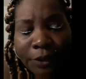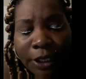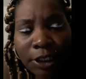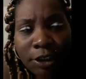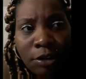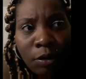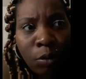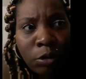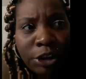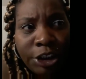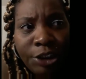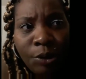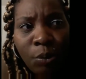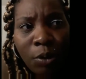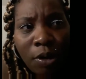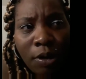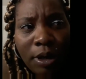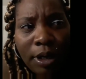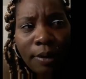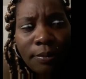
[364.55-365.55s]
So when she
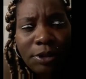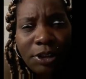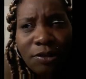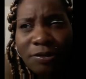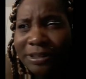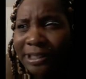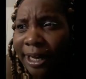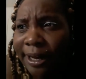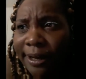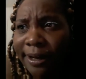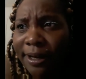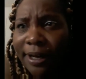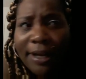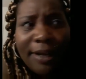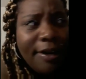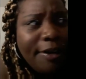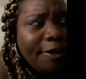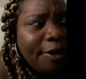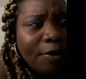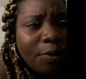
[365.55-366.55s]
woke up, she was like
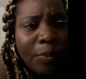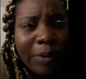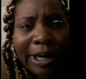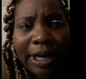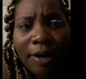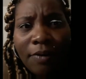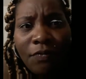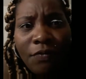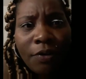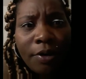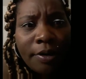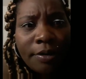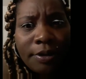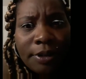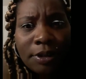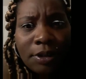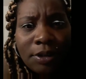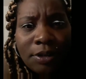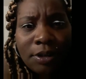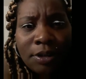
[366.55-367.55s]
looking around for
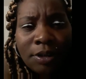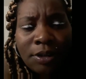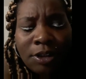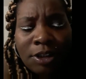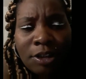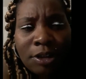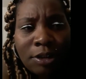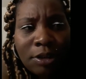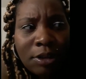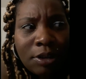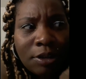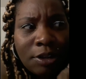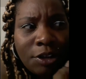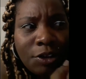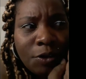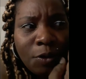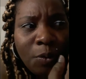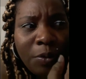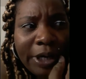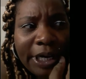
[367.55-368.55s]
the
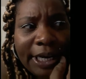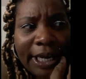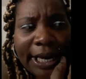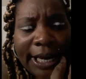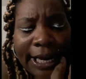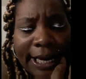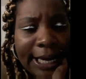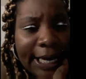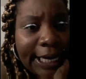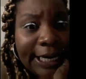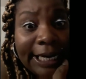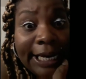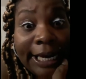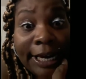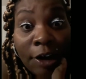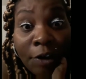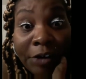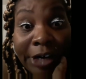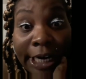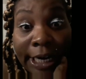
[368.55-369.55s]
student, and he
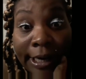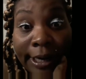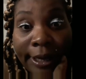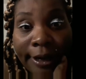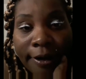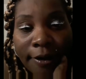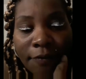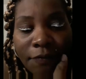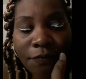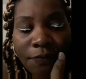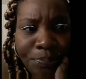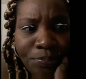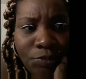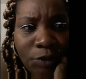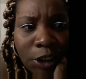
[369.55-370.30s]
already left.